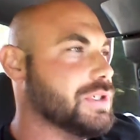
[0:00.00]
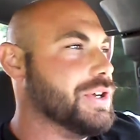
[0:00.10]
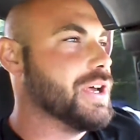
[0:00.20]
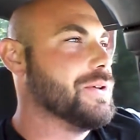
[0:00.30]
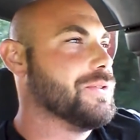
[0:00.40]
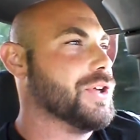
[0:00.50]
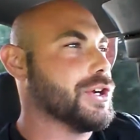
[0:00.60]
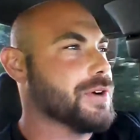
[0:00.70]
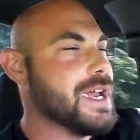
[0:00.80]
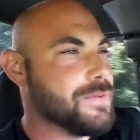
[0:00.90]
you know, the
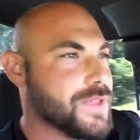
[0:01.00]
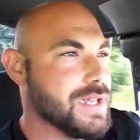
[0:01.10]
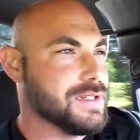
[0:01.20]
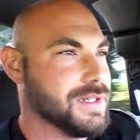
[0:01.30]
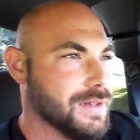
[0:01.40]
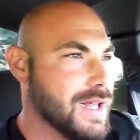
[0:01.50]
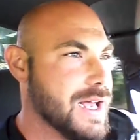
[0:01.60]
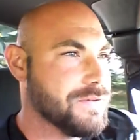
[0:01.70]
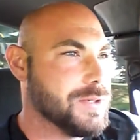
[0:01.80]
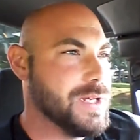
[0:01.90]
great things in
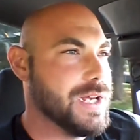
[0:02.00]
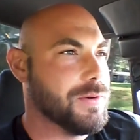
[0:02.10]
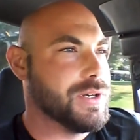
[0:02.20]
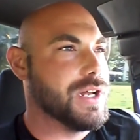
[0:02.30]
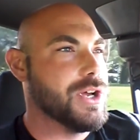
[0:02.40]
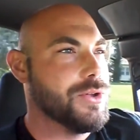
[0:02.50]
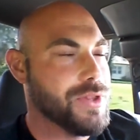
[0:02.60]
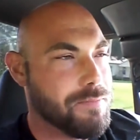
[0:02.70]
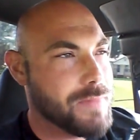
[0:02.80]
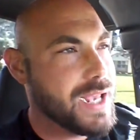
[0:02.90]
life, to be able to know
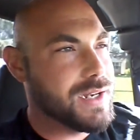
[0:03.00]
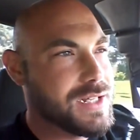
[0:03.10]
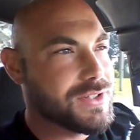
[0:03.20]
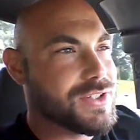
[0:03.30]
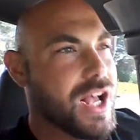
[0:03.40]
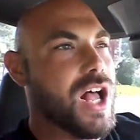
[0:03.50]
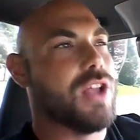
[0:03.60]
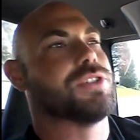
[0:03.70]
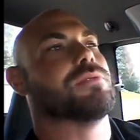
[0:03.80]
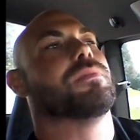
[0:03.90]
that, man, this is
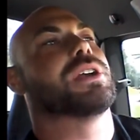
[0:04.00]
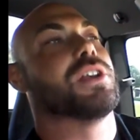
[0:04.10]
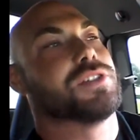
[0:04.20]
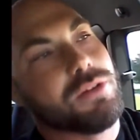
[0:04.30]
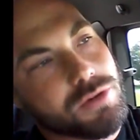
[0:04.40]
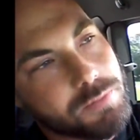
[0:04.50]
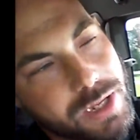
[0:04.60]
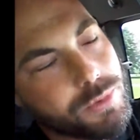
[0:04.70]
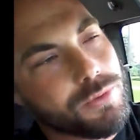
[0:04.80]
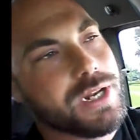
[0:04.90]
awesome because I
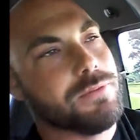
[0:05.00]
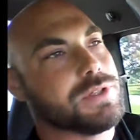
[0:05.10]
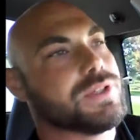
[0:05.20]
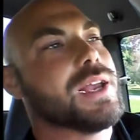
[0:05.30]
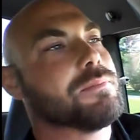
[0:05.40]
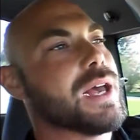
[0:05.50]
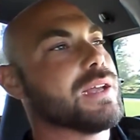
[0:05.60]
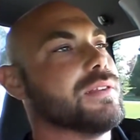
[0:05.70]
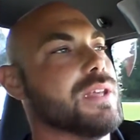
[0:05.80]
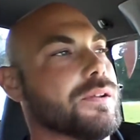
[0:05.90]
remember what it was like
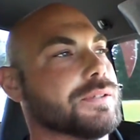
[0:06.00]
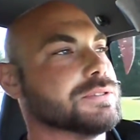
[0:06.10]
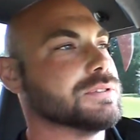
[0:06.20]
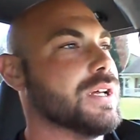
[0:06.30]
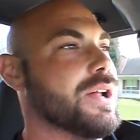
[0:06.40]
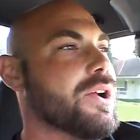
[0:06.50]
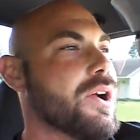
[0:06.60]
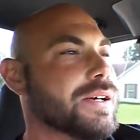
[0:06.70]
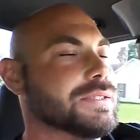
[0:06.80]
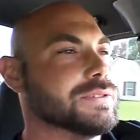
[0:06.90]
back then.
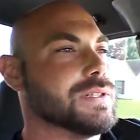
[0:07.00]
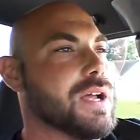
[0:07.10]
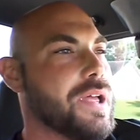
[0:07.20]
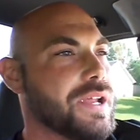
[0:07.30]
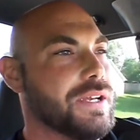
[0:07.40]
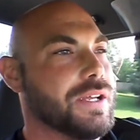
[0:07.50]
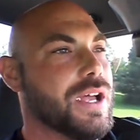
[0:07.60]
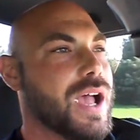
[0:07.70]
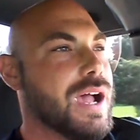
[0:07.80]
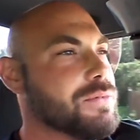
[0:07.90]
And
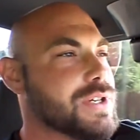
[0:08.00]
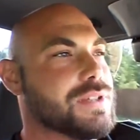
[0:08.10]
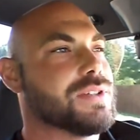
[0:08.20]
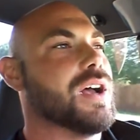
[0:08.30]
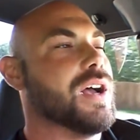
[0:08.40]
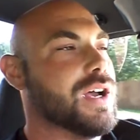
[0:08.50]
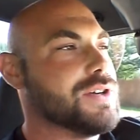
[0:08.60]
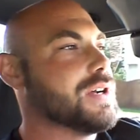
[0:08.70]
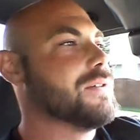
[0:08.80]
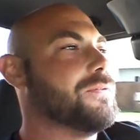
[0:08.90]
I'm just
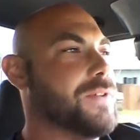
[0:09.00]
150,000%